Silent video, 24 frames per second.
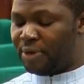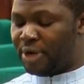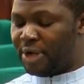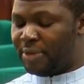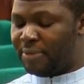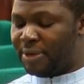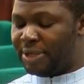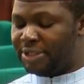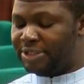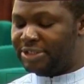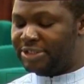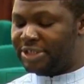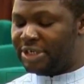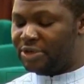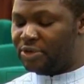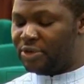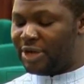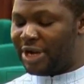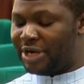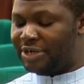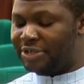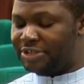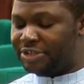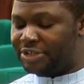on
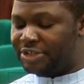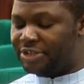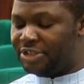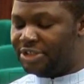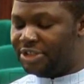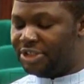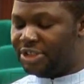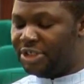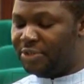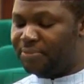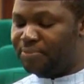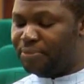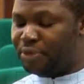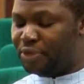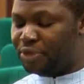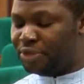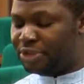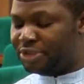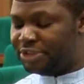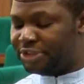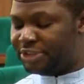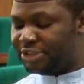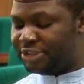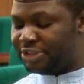employment irregularity,
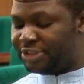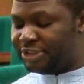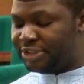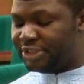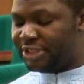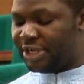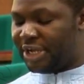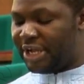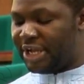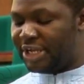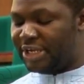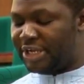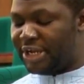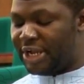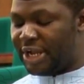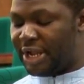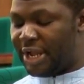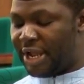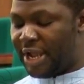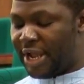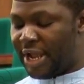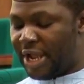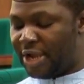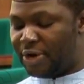impunity,
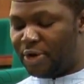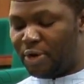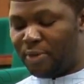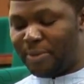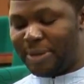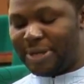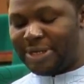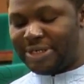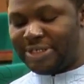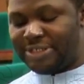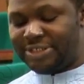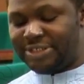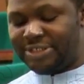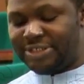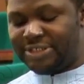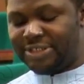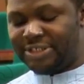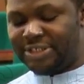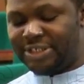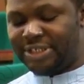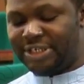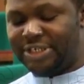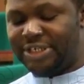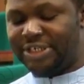and
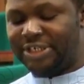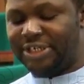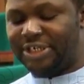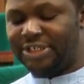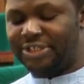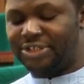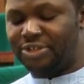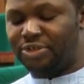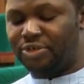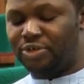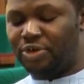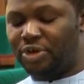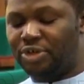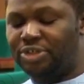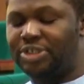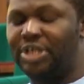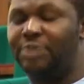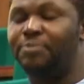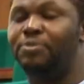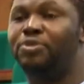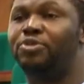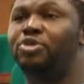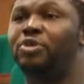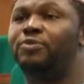anomalies
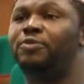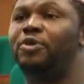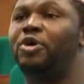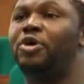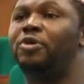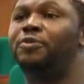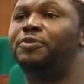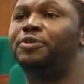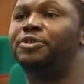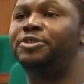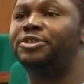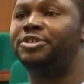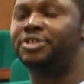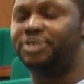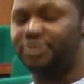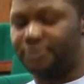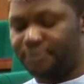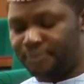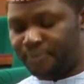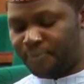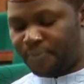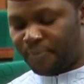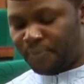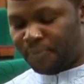indicating gross abuse of
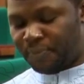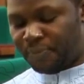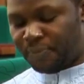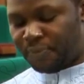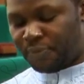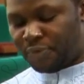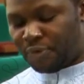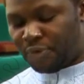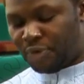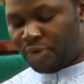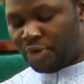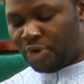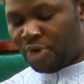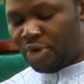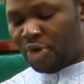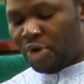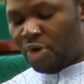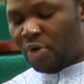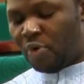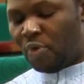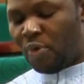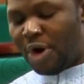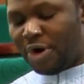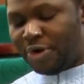office.
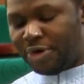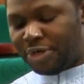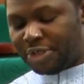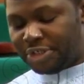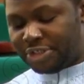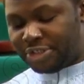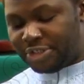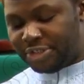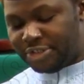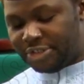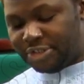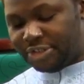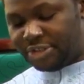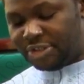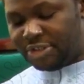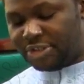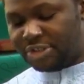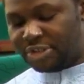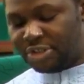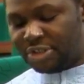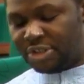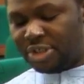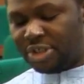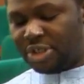Worried,
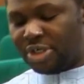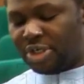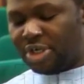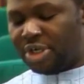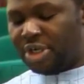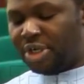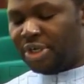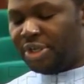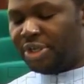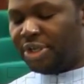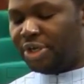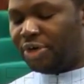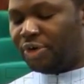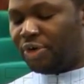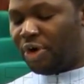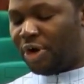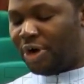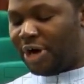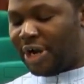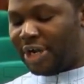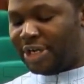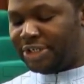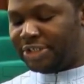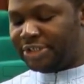
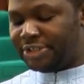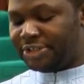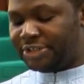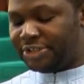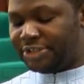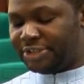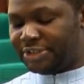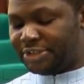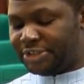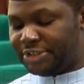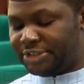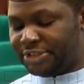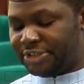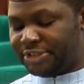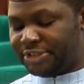the current